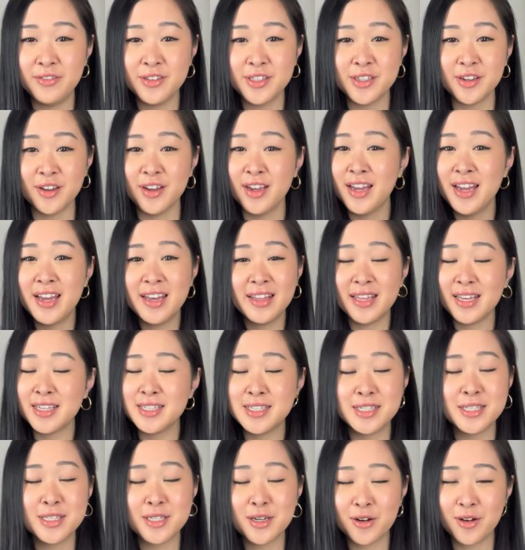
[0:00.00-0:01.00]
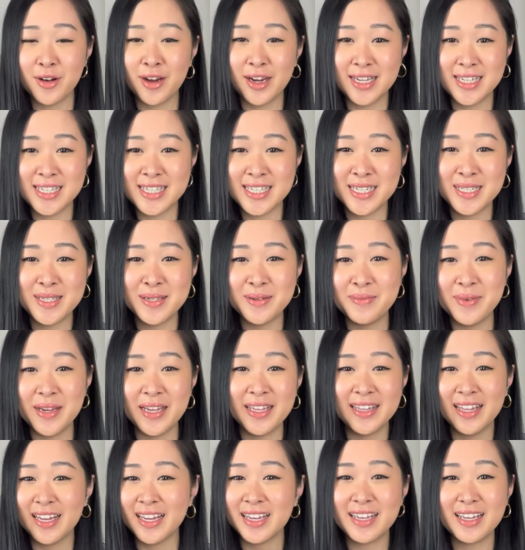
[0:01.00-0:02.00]
So that's just crazy to
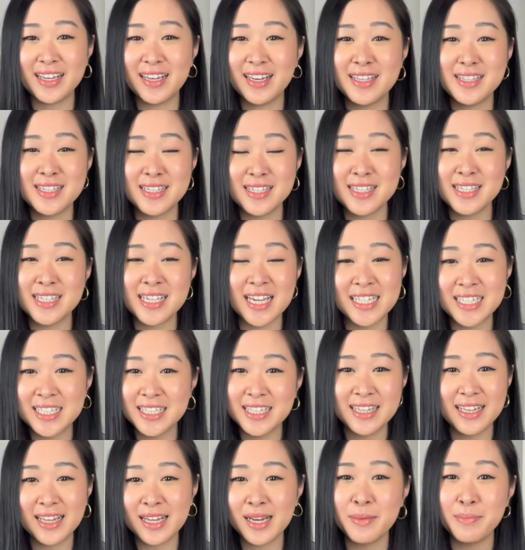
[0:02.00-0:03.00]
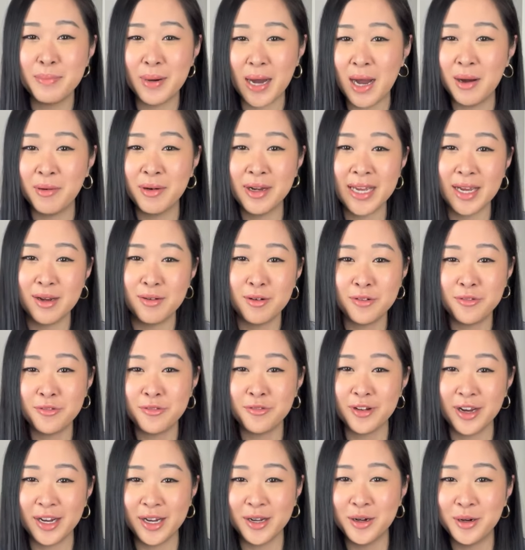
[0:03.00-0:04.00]
me. Like, it's essentially like a buy one get one
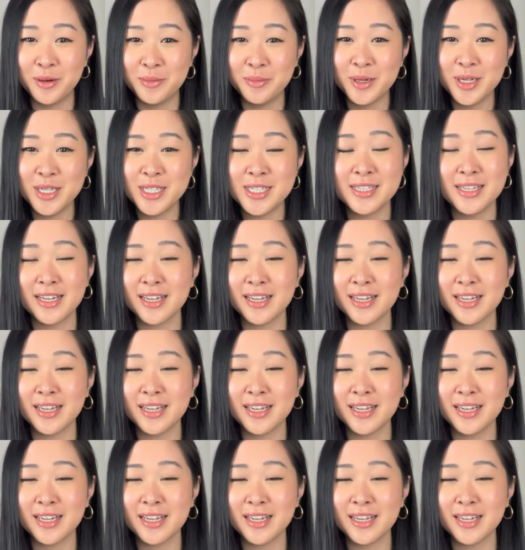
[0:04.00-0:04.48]
free almost.